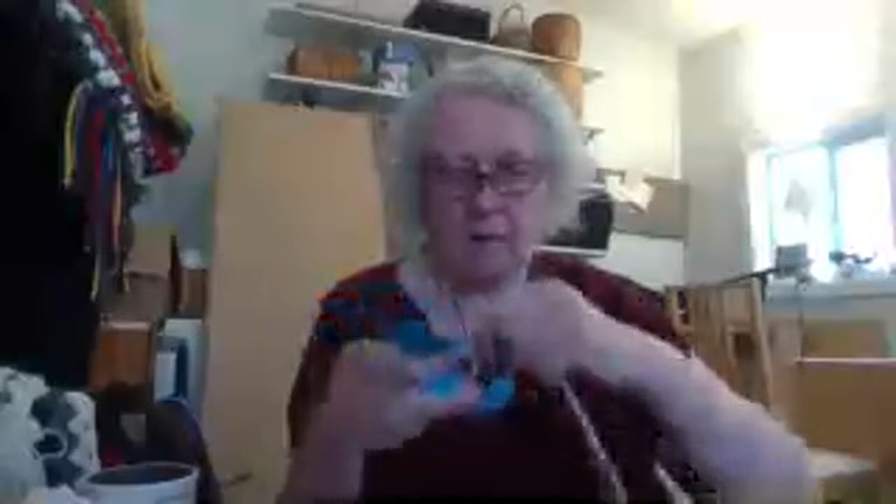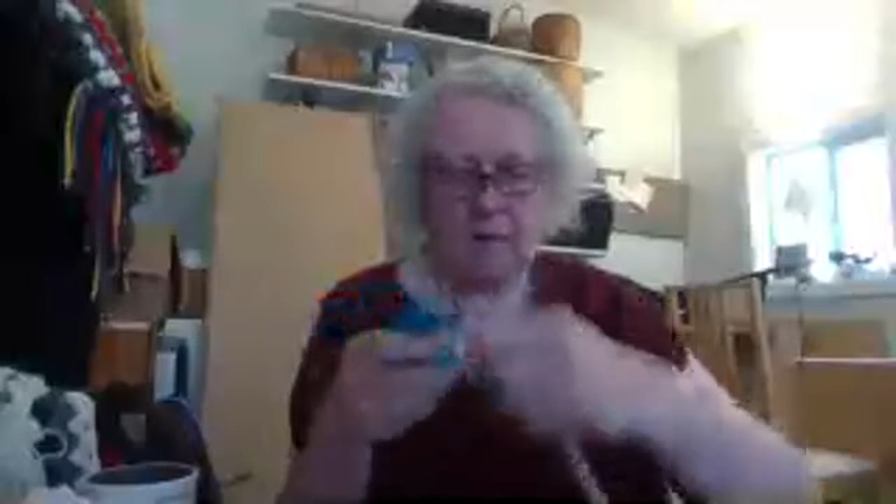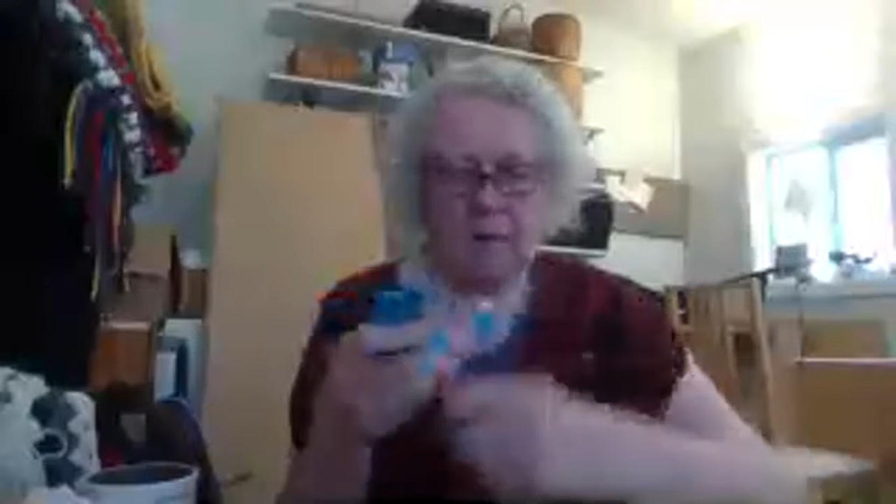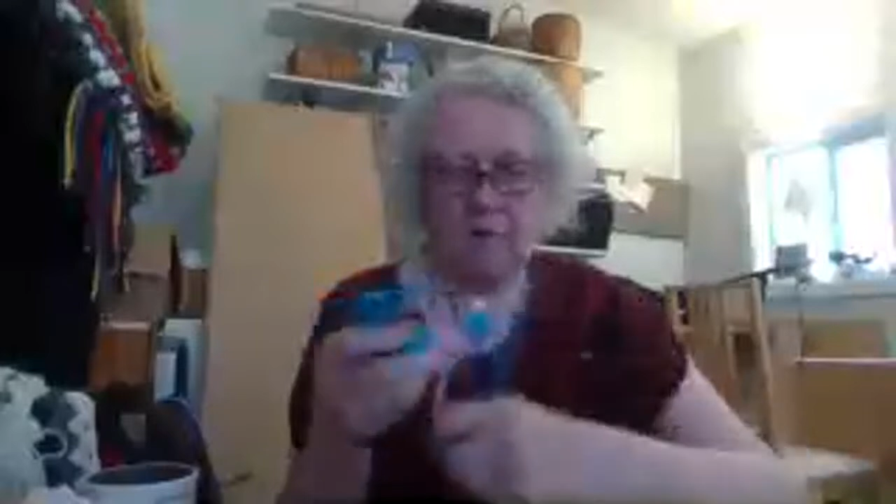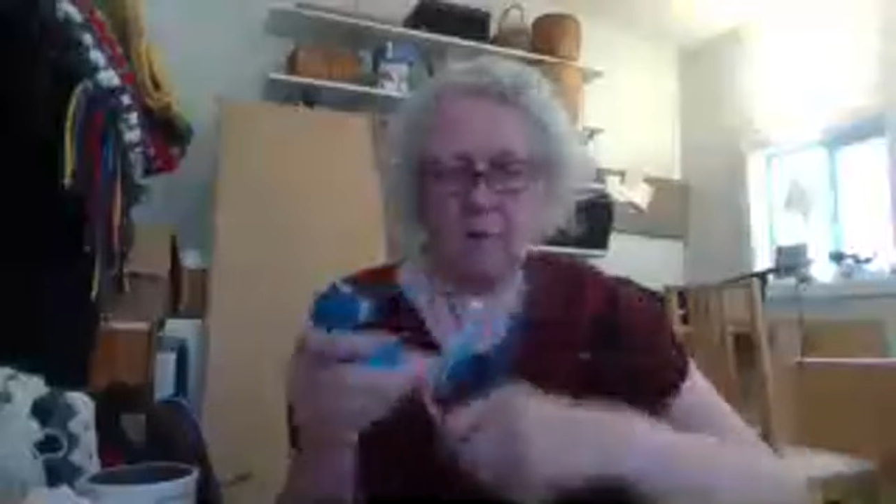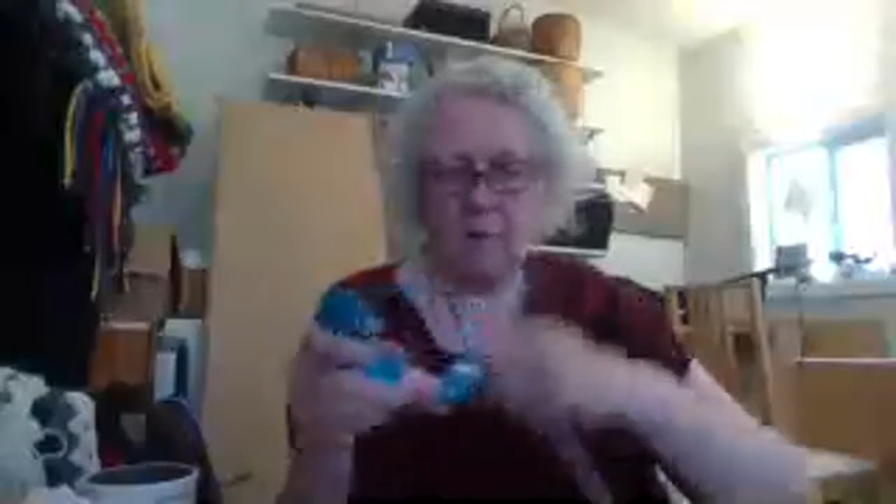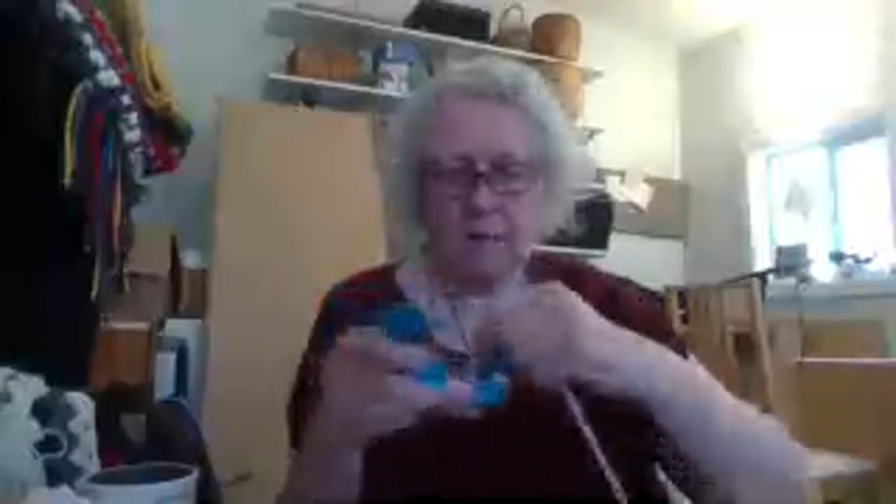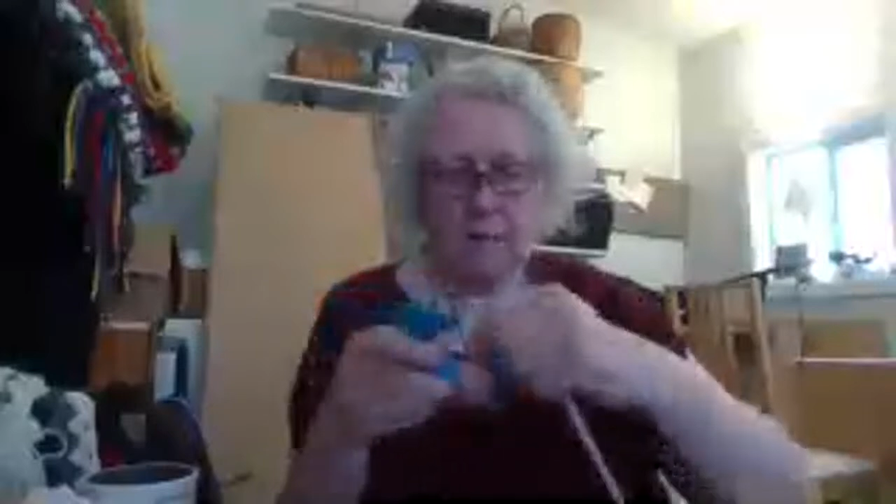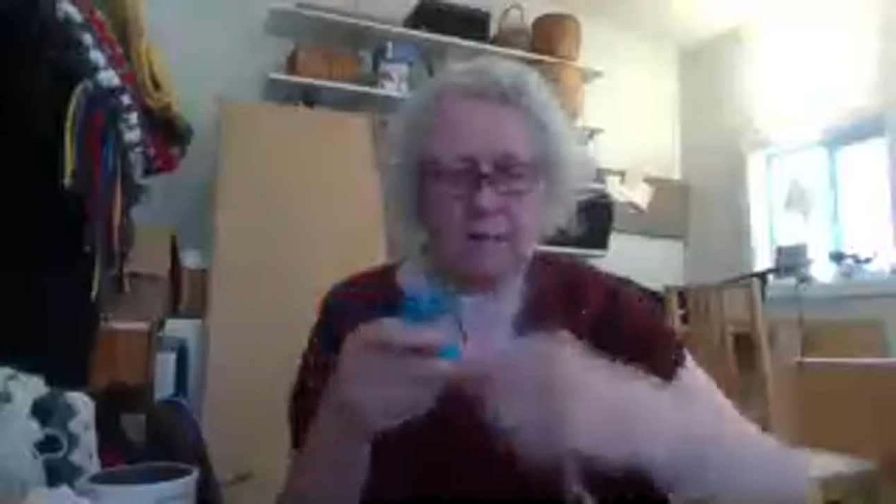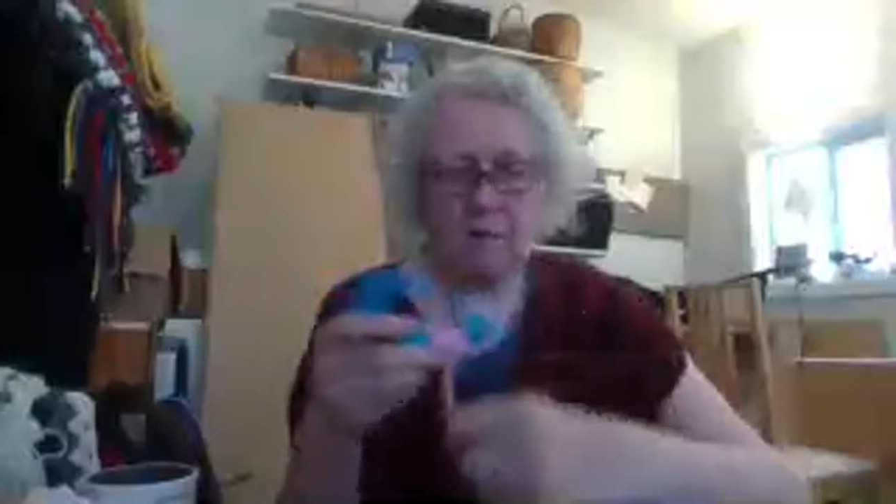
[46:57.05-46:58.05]
was really
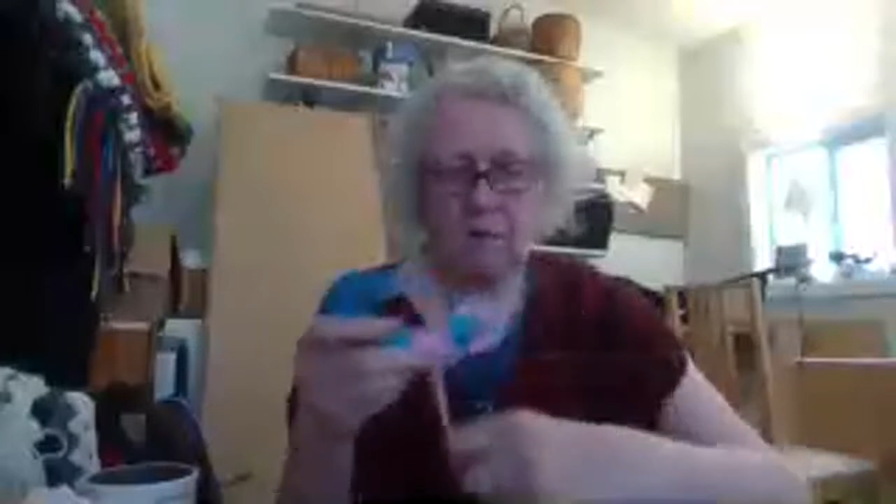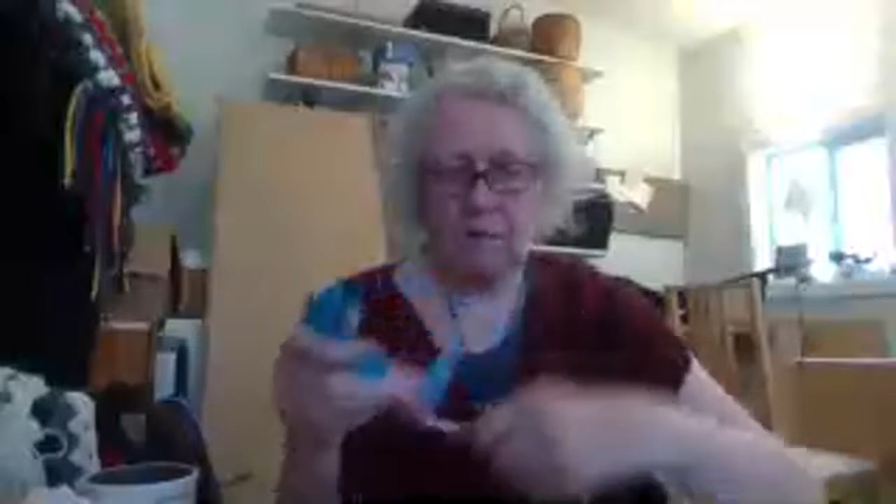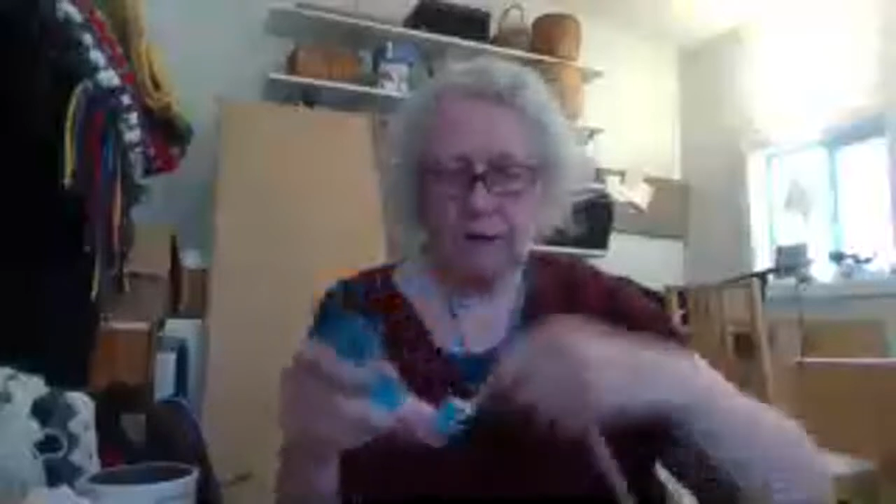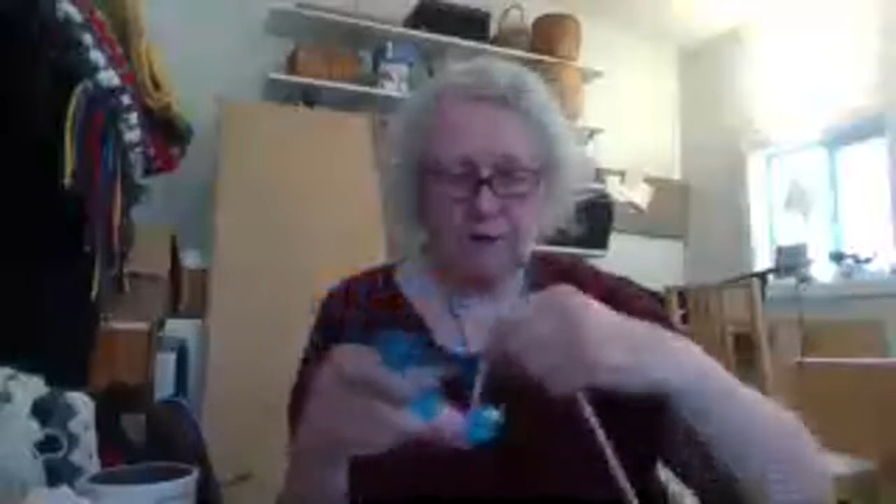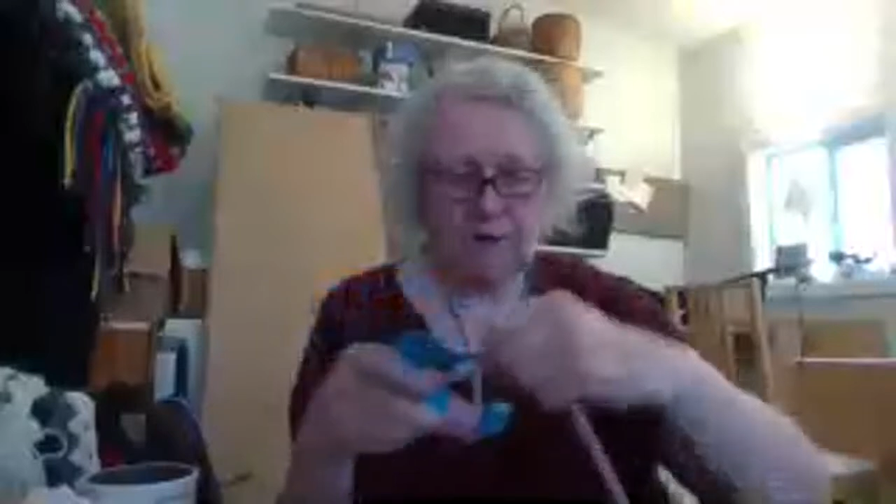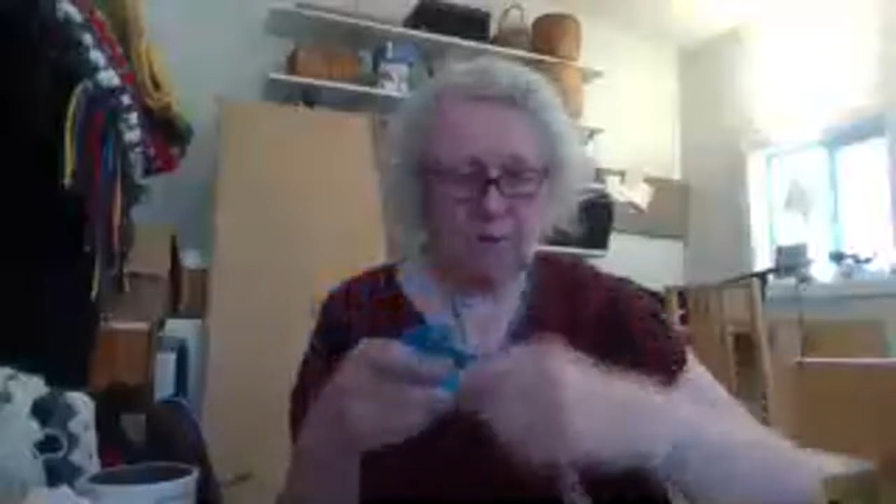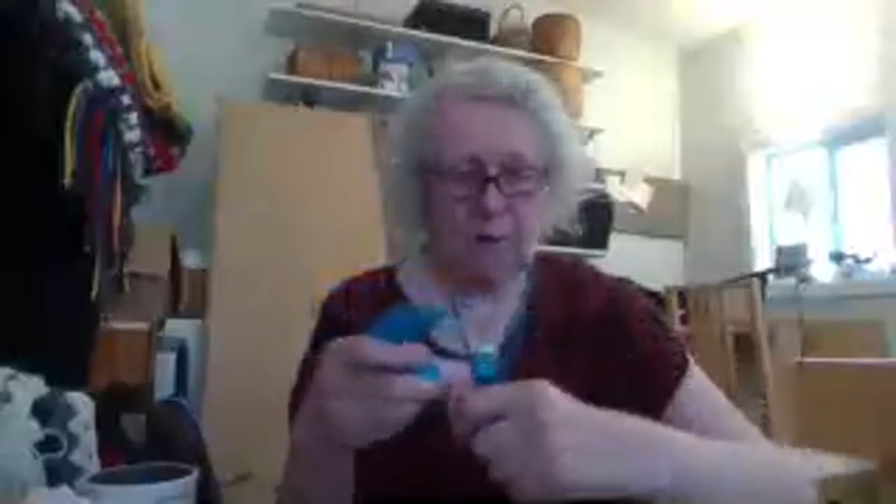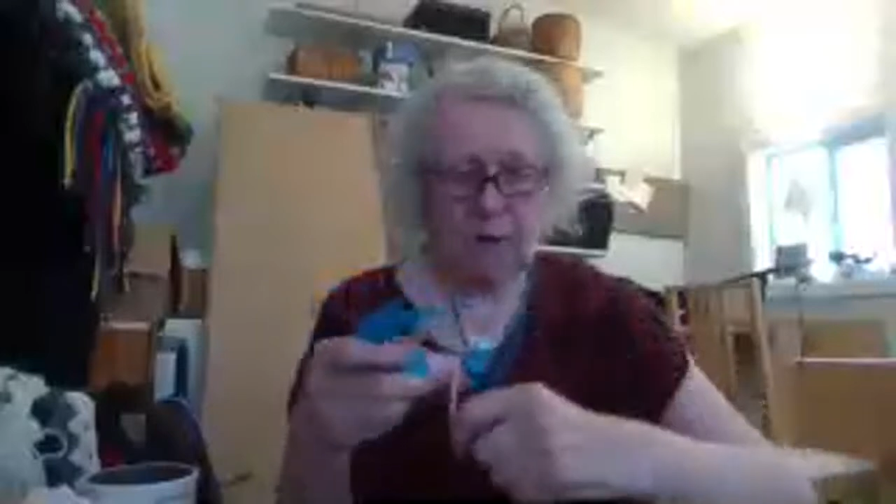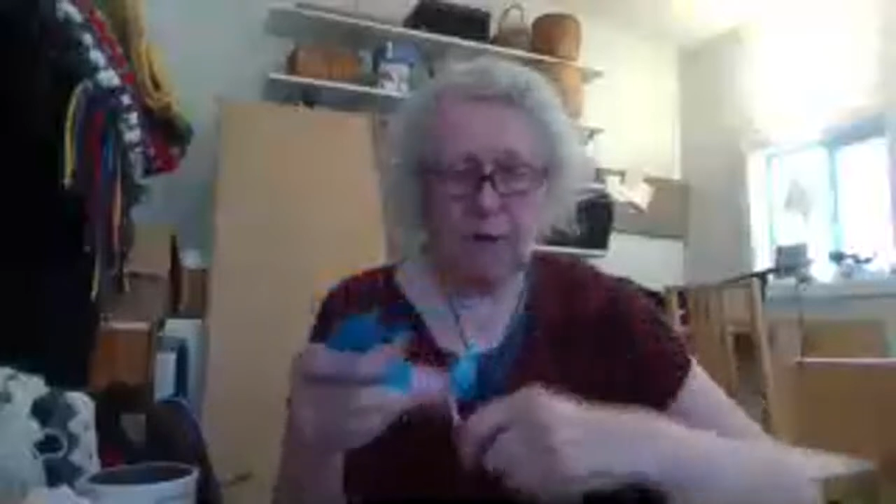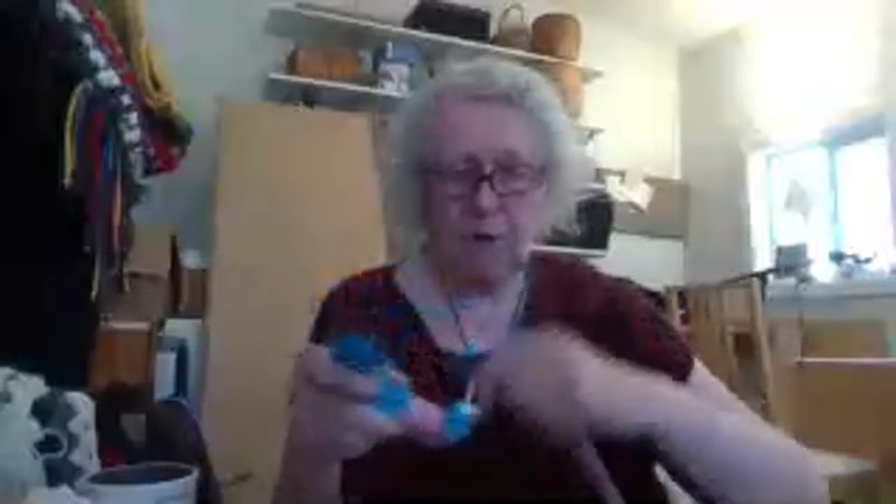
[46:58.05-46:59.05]
the old-fashioned way.